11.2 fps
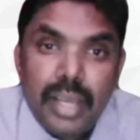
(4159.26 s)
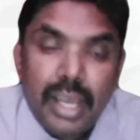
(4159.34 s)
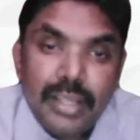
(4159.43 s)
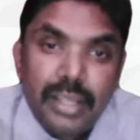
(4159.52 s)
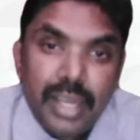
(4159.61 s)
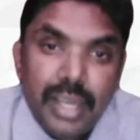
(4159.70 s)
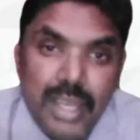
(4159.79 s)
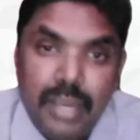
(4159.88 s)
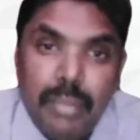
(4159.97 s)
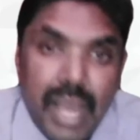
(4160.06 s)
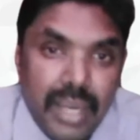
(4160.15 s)
and then
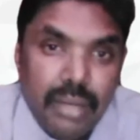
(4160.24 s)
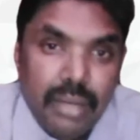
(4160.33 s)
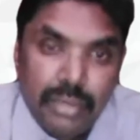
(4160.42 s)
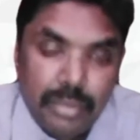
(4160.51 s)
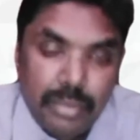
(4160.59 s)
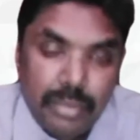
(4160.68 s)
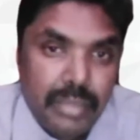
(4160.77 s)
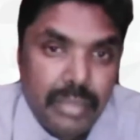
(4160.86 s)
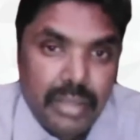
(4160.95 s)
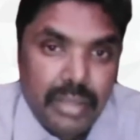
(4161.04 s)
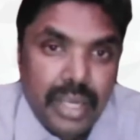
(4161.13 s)
again back down the
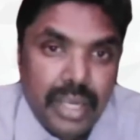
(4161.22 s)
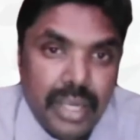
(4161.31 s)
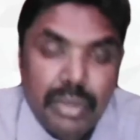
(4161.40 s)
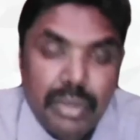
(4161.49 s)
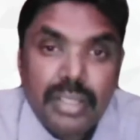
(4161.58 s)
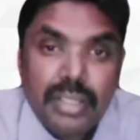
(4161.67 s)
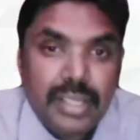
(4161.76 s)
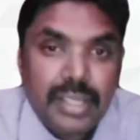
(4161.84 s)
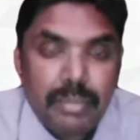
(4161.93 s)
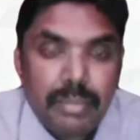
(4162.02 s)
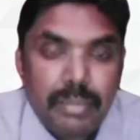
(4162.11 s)
pyramid, right? Because as
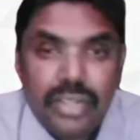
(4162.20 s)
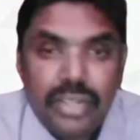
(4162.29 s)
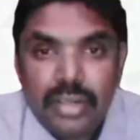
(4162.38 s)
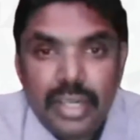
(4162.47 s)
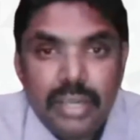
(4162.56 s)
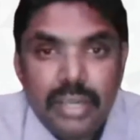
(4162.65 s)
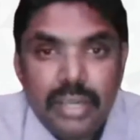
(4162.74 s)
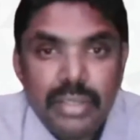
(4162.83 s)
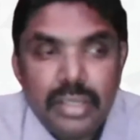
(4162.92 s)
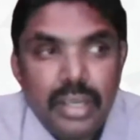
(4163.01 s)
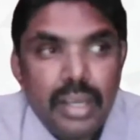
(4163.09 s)
I mentioned, it
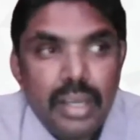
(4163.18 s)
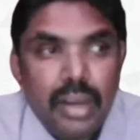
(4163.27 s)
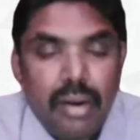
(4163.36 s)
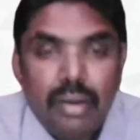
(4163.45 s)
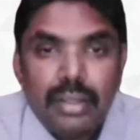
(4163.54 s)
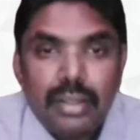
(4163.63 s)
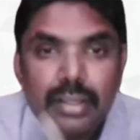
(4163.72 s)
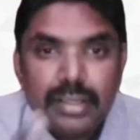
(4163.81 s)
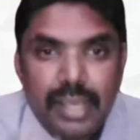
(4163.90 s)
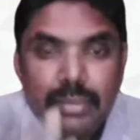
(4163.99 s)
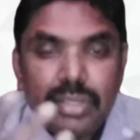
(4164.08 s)
was all the
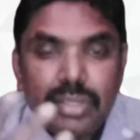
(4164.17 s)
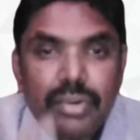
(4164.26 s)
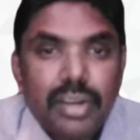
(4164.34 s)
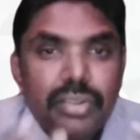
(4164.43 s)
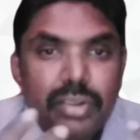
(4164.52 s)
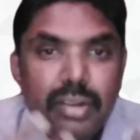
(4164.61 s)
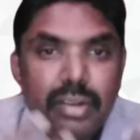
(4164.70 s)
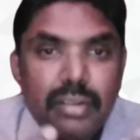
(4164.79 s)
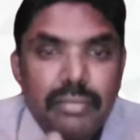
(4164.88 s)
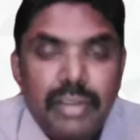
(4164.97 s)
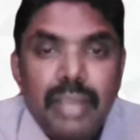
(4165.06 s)
same
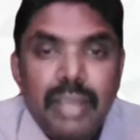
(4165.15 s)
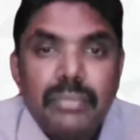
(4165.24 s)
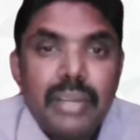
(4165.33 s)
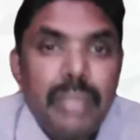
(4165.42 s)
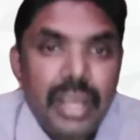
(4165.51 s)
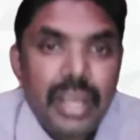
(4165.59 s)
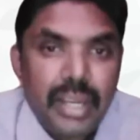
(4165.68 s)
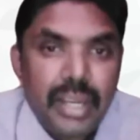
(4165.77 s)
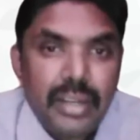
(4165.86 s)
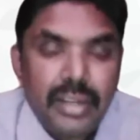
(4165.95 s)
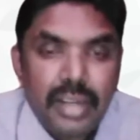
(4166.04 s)
structural framework
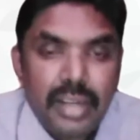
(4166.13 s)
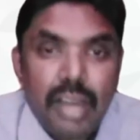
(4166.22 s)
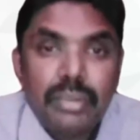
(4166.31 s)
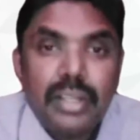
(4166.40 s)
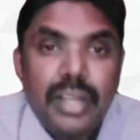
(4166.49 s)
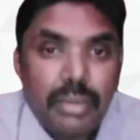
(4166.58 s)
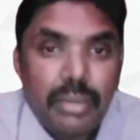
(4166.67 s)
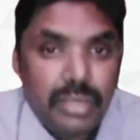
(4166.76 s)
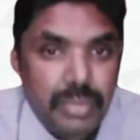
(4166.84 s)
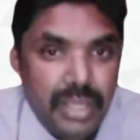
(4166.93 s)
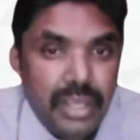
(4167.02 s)
behind and how the data
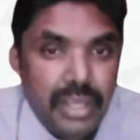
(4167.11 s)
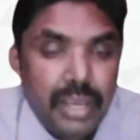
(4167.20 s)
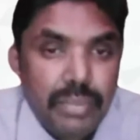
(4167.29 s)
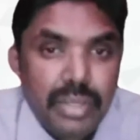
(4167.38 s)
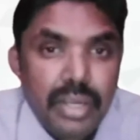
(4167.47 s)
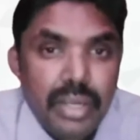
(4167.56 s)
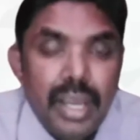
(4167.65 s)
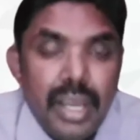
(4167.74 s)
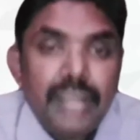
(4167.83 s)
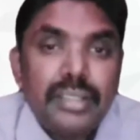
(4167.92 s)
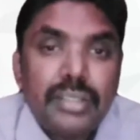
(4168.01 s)
was being captured.
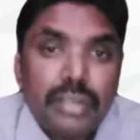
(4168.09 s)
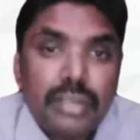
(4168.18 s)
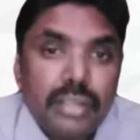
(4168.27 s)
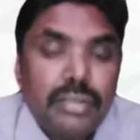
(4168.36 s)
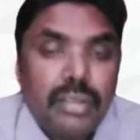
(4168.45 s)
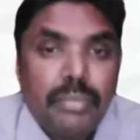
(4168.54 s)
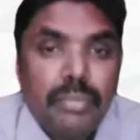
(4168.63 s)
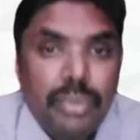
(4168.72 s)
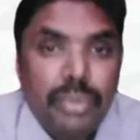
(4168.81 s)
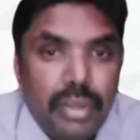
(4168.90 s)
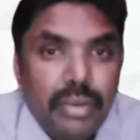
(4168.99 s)
And this is also the
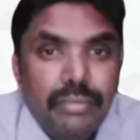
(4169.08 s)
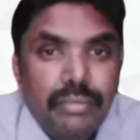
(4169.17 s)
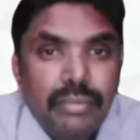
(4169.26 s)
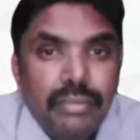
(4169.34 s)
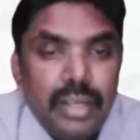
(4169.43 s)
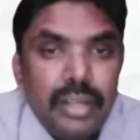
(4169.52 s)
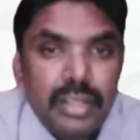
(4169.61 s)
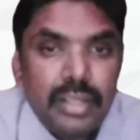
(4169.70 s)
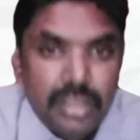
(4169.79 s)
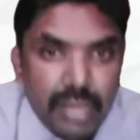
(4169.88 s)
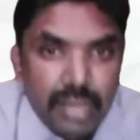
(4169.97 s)
beauty of
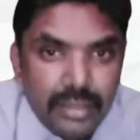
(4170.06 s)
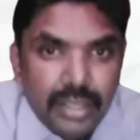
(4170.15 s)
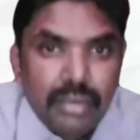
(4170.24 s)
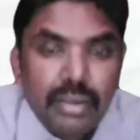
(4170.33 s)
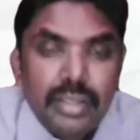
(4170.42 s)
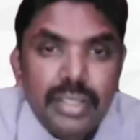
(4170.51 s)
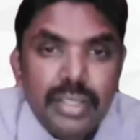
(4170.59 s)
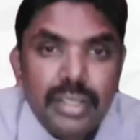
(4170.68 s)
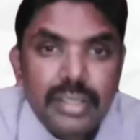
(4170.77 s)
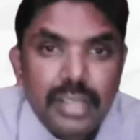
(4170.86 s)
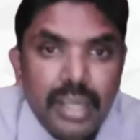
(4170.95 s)
digital health
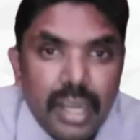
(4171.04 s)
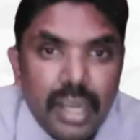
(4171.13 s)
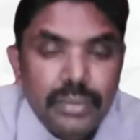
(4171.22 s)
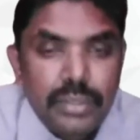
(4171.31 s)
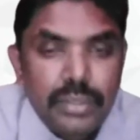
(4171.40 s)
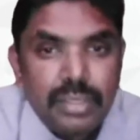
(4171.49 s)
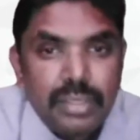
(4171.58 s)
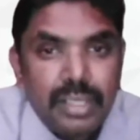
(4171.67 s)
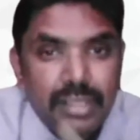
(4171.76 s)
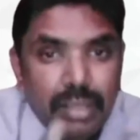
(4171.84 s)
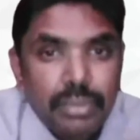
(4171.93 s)
technologies. It allows you to
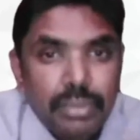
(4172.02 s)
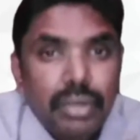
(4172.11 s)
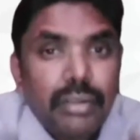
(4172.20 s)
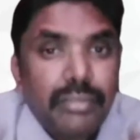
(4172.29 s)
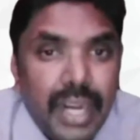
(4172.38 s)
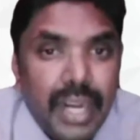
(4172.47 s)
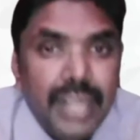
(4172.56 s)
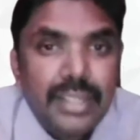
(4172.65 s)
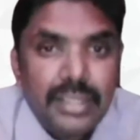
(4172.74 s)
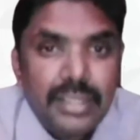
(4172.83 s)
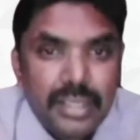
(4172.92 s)
see some sort of
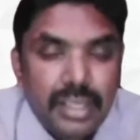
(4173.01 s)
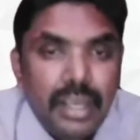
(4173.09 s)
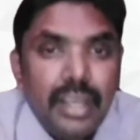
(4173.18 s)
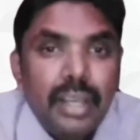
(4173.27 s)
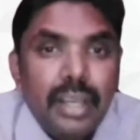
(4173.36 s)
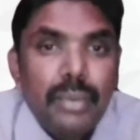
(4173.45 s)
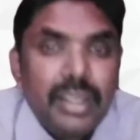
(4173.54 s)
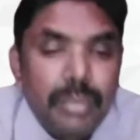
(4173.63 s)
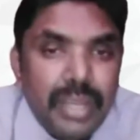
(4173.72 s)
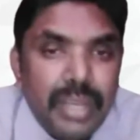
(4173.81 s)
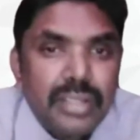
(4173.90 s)
trends,
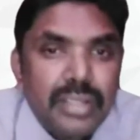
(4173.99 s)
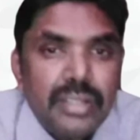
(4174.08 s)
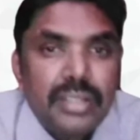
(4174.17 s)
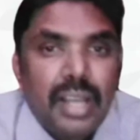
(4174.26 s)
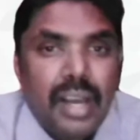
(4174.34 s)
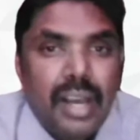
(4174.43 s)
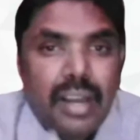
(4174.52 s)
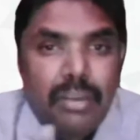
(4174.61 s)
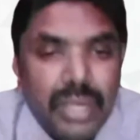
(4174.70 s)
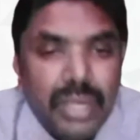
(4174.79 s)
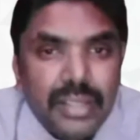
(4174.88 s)
whether patients are
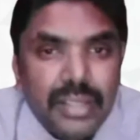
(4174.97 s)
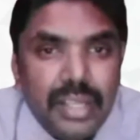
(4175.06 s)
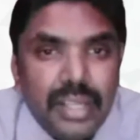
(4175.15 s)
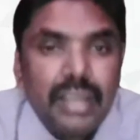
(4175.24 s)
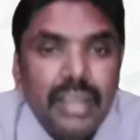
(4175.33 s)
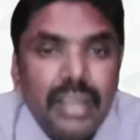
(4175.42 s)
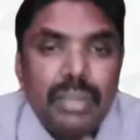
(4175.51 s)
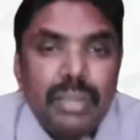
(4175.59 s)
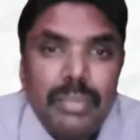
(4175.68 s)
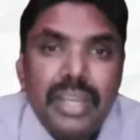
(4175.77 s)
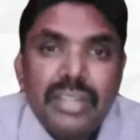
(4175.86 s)
worsening,
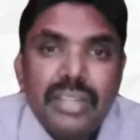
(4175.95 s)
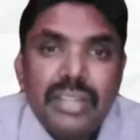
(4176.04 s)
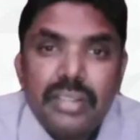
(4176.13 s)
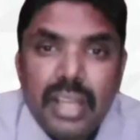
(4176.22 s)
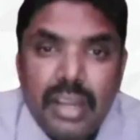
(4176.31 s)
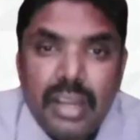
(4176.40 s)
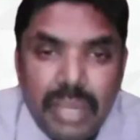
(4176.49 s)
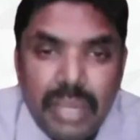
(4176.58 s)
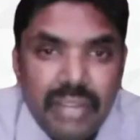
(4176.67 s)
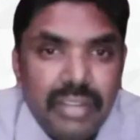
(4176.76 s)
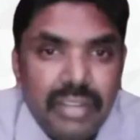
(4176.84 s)
whether patients are
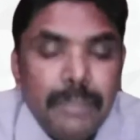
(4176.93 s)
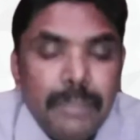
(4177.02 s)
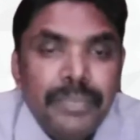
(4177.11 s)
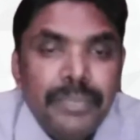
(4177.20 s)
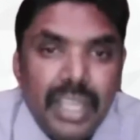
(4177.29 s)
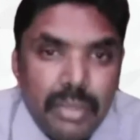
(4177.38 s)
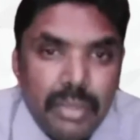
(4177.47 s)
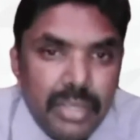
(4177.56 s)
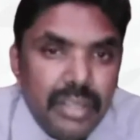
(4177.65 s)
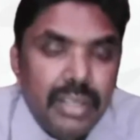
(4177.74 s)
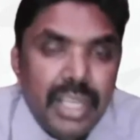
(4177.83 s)
benefiting. Even
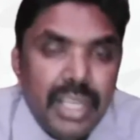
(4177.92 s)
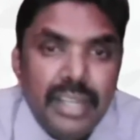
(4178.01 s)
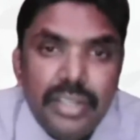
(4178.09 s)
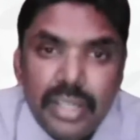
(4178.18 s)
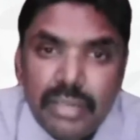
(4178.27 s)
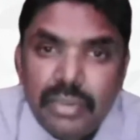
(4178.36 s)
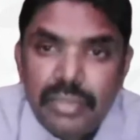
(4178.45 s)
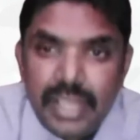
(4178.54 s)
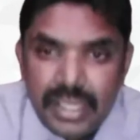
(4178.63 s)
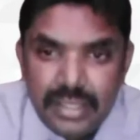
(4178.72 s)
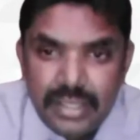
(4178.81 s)
with the initiative of
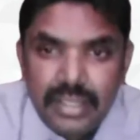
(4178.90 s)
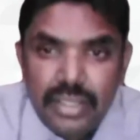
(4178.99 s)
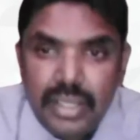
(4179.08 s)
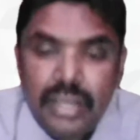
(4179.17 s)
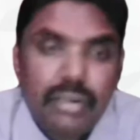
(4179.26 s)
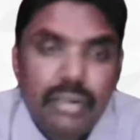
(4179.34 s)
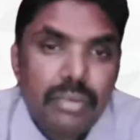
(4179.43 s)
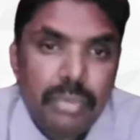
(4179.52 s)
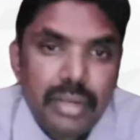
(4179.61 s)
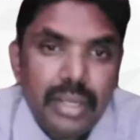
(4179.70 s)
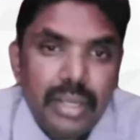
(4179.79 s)
the NCG, Dr.
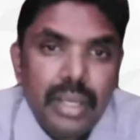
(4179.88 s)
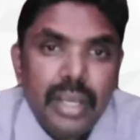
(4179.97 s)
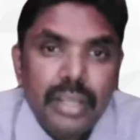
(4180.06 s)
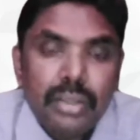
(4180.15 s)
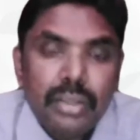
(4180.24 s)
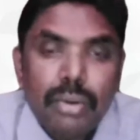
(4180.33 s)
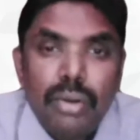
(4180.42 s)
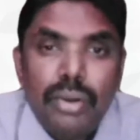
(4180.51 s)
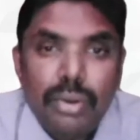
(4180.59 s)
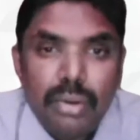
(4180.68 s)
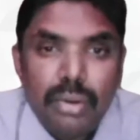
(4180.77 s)
Mohan, the whole
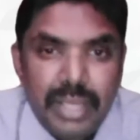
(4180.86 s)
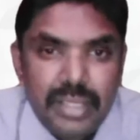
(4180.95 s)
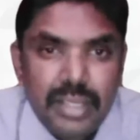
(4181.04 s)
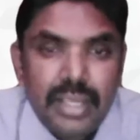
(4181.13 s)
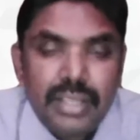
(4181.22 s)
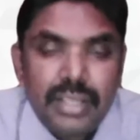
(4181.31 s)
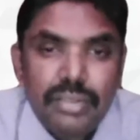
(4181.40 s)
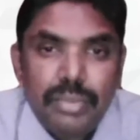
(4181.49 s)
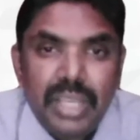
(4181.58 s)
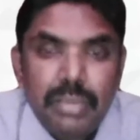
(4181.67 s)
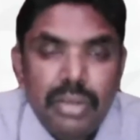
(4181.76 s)
goal basically is
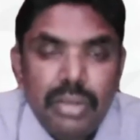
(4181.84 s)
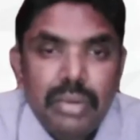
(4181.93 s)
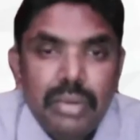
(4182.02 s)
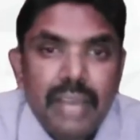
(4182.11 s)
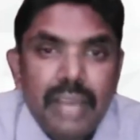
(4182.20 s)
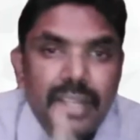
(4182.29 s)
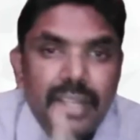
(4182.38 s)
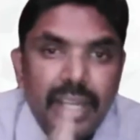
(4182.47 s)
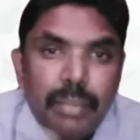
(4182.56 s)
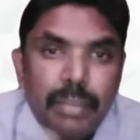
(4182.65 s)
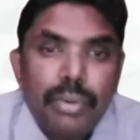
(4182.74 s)
to be able to have that
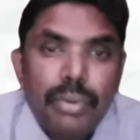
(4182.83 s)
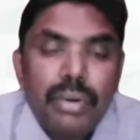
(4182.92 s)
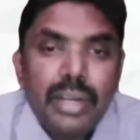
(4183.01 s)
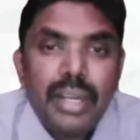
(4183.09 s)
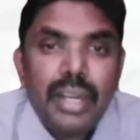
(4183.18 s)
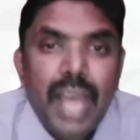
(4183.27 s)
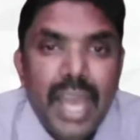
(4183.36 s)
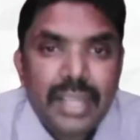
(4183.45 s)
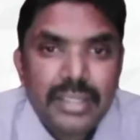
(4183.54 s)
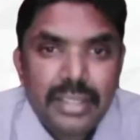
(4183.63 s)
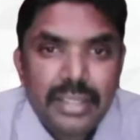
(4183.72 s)
temporal
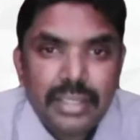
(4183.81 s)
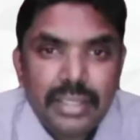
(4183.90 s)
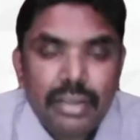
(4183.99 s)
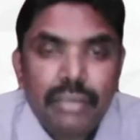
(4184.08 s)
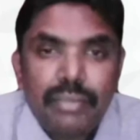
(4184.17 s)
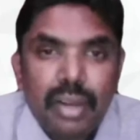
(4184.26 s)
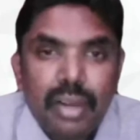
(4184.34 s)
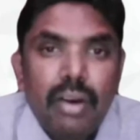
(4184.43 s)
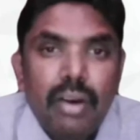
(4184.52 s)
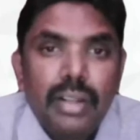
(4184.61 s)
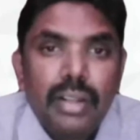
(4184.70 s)
access of
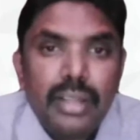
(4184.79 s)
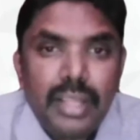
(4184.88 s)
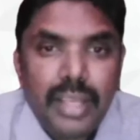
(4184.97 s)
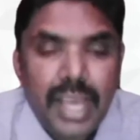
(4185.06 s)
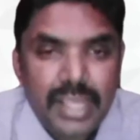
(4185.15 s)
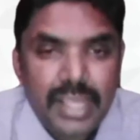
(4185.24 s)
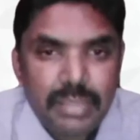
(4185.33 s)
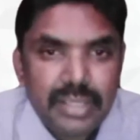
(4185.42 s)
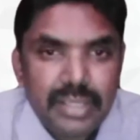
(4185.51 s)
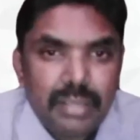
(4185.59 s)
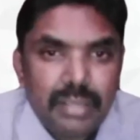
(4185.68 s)
all the
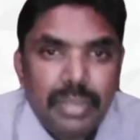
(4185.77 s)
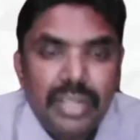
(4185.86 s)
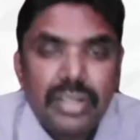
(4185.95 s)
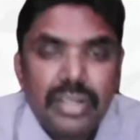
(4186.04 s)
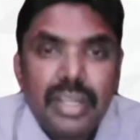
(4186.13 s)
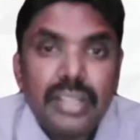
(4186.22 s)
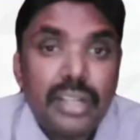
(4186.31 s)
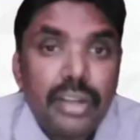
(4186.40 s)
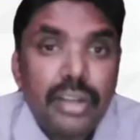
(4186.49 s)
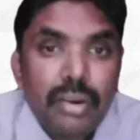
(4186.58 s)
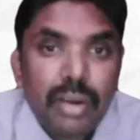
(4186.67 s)
aspects that the patient has
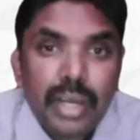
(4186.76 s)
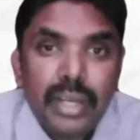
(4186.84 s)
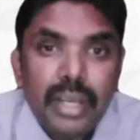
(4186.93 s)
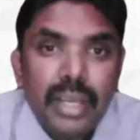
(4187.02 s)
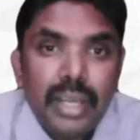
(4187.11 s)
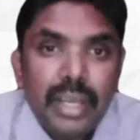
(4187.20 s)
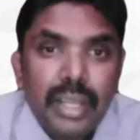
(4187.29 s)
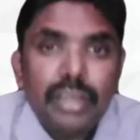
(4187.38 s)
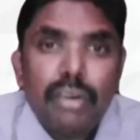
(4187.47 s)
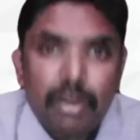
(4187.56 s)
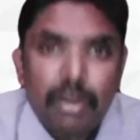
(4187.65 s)
undergone
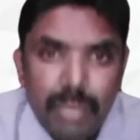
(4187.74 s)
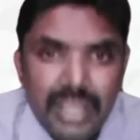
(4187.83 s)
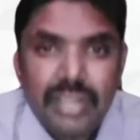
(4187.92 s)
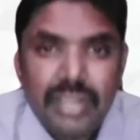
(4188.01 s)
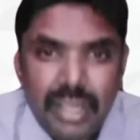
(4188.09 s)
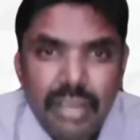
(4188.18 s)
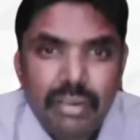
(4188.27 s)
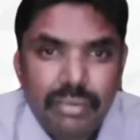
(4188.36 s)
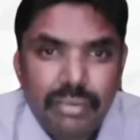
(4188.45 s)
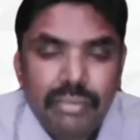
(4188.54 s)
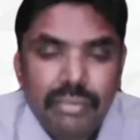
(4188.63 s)
in the complex journey of